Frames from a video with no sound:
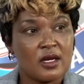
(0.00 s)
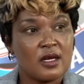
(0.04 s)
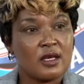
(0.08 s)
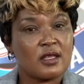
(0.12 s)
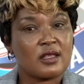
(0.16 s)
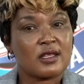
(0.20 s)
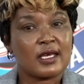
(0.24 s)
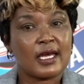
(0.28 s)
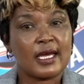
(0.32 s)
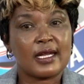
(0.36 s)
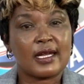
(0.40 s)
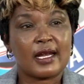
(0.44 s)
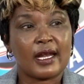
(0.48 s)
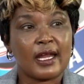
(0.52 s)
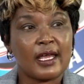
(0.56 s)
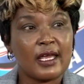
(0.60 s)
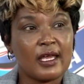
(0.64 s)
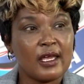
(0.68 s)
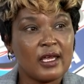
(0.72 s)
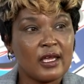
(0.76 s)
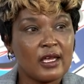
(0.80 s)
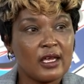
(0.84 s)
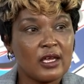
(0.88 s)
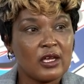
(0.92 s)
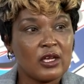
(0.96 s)

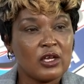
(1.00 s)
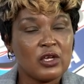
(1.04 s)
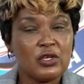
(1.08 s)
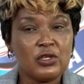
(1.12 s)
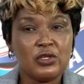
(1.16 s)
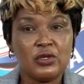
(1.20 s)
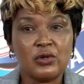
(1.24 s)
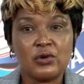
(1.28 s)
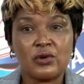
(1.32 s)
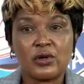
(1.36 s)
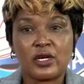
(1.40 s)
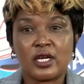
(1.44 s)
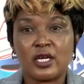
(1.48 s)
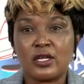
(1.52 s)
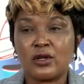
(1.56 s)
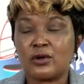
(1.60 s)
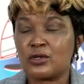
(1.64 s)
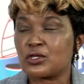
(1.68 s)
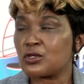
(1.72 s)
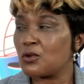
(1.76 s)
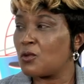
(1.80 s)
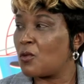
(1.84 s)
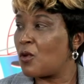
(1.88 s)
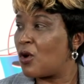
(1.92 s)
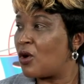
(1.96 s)
Thirdly, you can
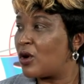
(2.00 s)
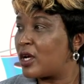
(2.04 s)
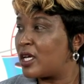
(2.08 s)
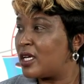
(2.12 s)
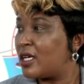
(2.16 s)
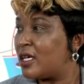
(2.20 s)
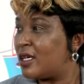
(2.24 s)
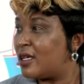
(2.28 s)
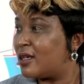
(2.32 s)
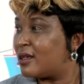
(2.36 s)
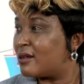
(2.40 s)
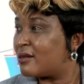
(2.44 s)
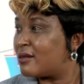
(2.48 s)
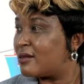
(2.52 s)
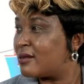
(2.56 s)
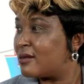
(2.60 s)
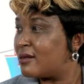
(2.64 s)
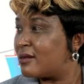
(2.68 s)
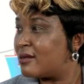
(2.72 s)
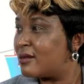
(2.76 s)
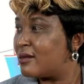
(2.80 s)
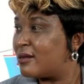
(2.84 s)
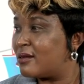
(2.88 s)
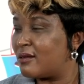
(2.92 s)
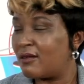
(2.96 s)
also walk in.
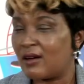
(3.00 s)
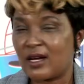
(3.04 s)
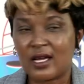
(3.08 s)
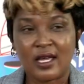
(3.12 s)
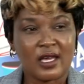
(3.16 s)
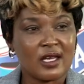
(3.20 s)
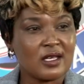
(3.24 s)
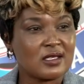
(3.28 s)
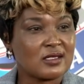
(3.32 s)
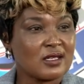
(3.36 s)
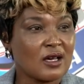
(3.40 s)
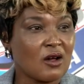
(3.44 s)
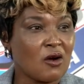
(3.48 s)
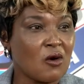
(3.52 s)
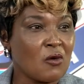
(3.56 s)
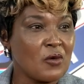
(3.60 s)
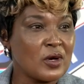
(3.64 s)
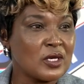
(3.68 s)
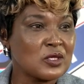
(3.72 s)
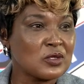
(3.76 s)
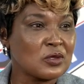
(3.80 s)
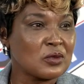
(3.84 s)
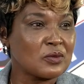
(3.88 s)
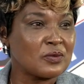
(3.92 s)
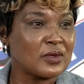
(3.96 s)
Our gates are
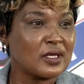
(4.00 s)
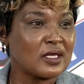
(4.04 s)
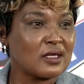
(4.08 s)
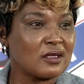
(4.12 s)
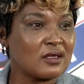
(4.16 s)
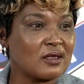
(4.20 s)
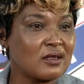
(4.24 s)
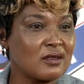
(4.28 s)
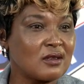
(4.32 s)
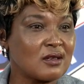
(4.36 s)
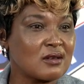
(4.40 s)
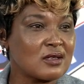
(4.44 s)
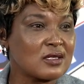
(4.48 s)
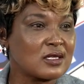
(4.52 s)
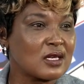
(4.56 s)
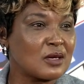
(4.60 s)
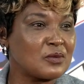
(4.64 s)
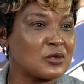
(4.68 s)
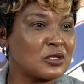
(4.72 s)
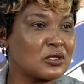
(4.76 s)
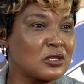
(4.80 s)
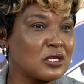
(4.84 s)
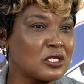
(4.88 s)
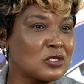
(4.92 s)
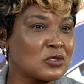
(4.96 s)
always open. The
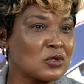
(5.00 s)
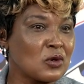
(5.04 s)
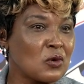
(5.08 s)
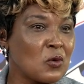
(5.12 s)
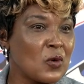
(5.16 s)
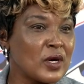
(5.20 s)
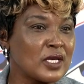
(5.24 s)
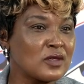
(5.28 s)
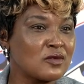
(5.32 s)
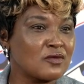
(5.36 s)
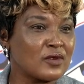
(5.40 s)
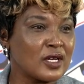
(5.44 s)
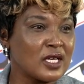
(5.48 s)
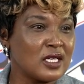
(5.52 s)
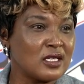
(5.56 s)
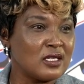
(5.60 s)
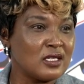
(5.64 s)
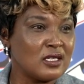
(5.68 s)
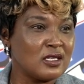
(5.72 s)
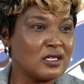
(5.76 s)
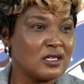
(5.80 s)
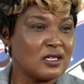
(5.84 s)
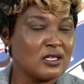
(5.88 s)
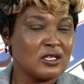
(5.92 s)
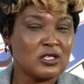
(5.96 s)
reception is always
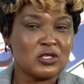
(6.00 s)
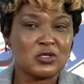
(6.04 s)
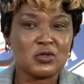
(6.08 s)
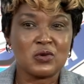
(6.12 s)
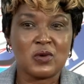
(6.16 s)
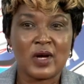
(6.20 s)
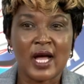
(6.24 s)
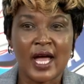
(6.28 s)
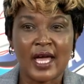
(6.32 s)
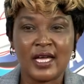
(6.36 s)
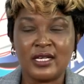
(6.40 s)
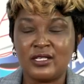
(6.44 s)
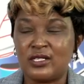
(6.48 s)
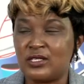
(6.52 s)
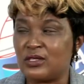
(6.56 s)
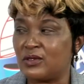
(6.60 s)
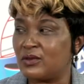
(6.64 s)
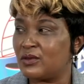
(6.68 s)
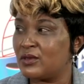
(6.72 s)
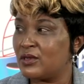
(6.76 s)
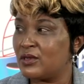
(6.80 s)
ready to guide you